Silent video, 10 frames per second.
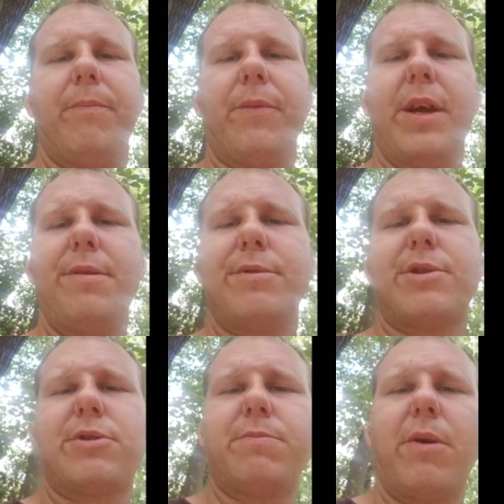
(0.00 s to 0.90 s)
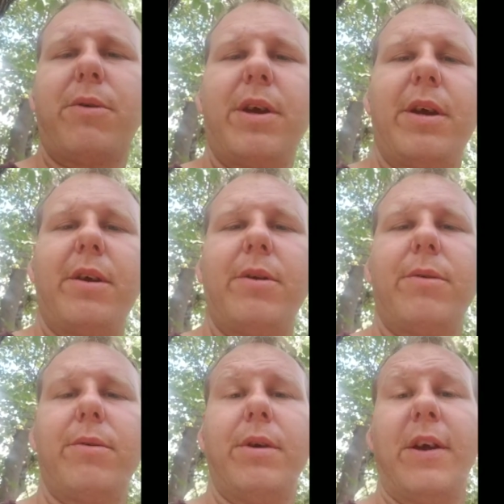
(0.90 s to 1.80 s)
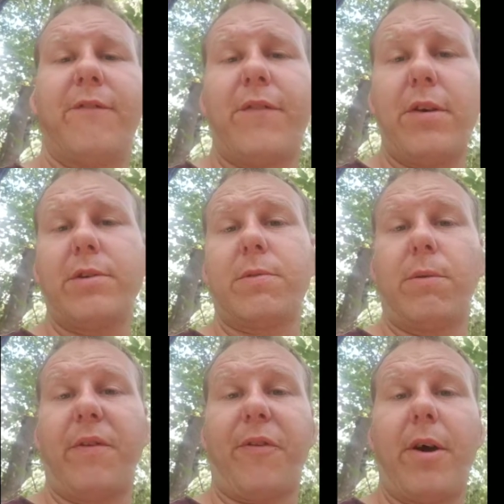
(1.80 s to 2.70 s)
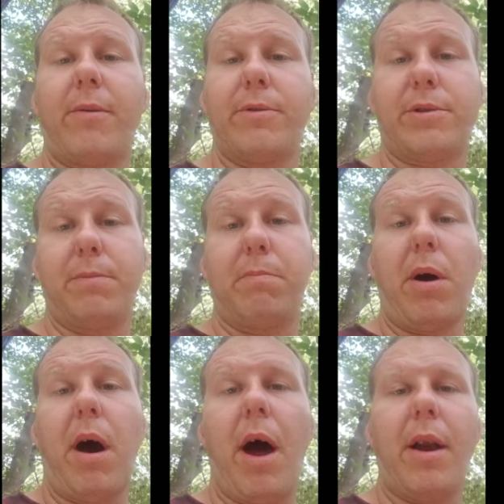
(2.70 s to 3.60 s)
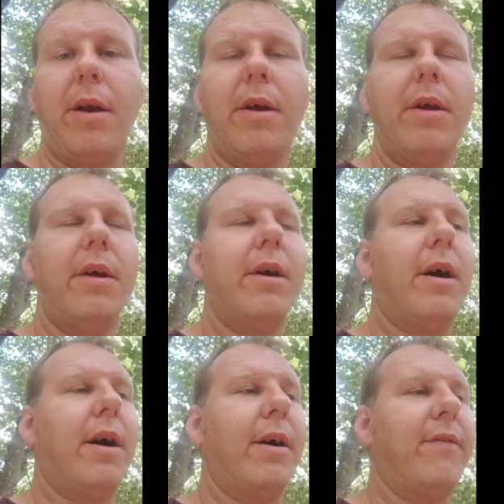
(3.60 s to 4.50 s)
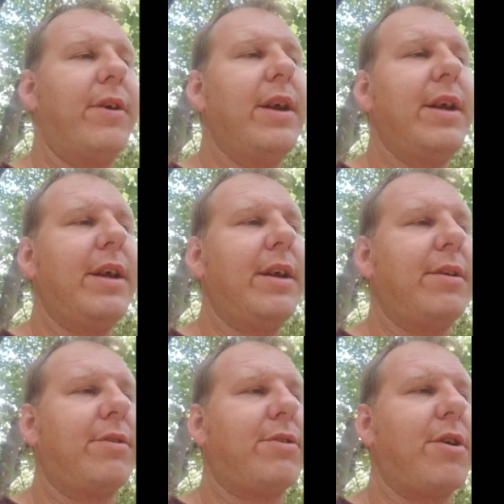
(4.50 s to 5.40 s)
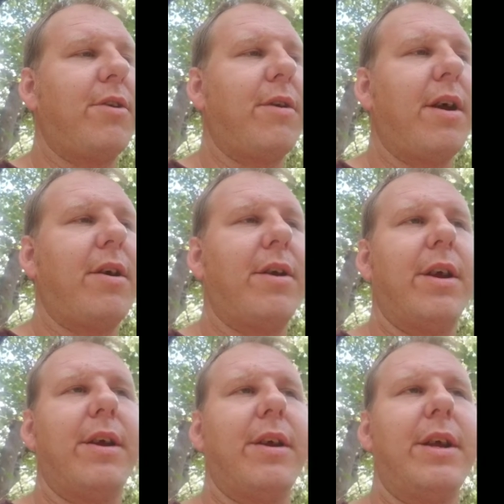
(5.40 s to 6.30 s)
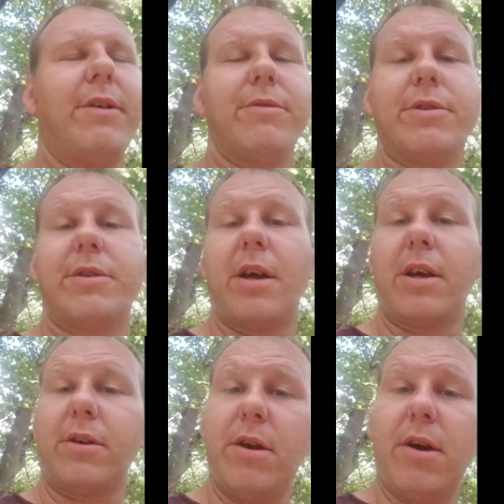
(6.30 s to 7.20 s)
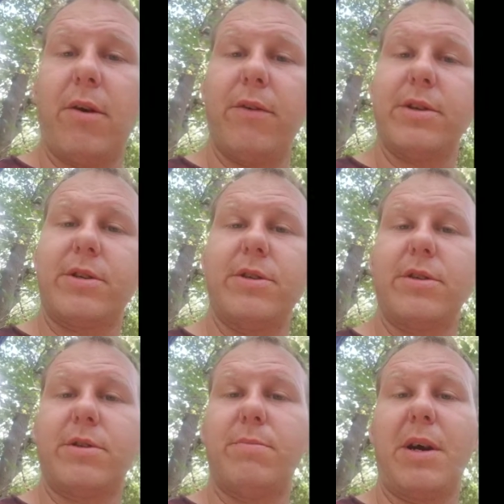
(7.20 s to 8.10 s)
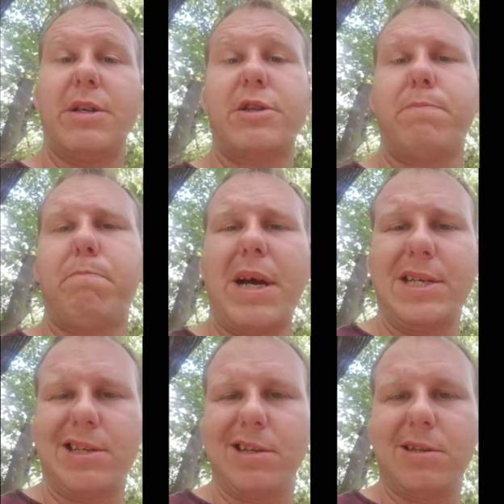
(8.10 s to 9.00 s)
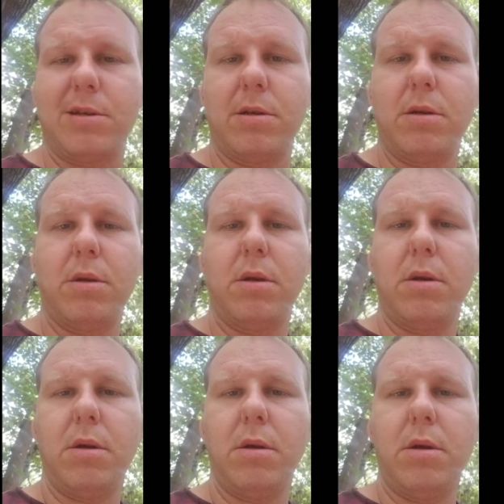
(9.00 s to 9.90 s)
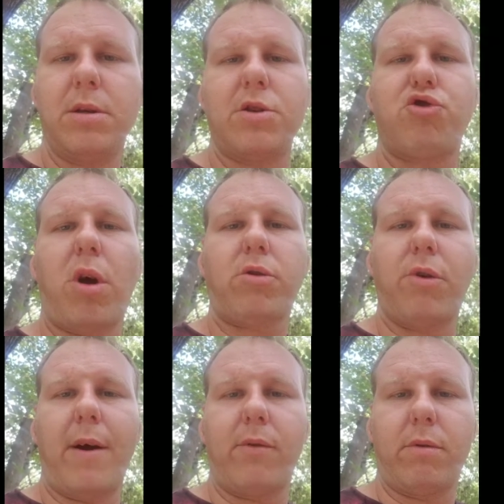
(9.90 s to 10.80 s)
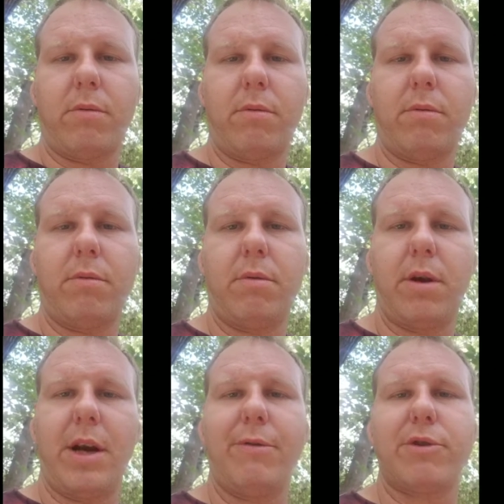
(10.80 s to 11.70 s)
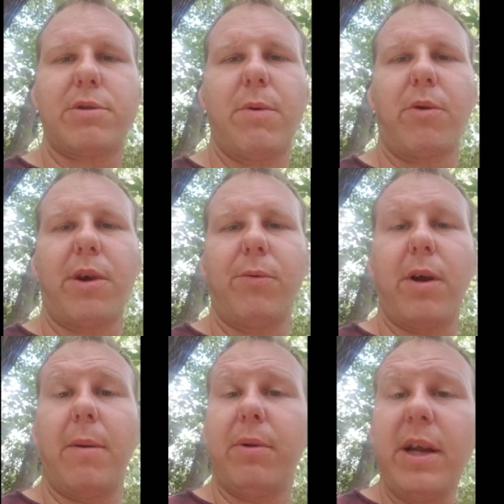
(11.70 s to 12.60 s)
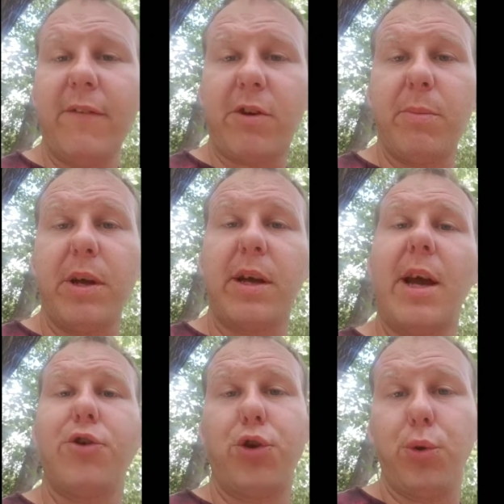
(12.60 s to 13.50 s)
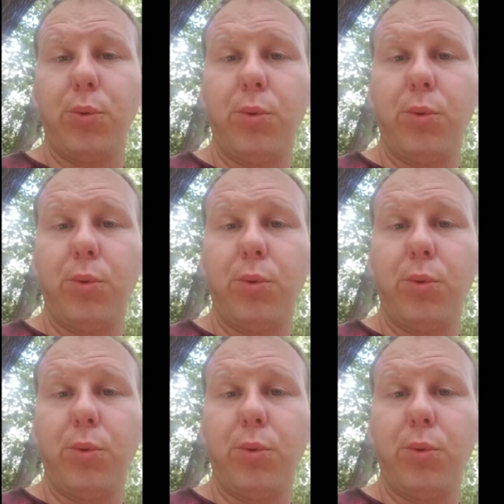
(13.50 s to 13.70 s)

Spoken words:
He was smoking at first what we thought was some pot. Then he turned around and he was like, no, this is my spices. It's a truck driver. And he was smoking what I believe to be K2.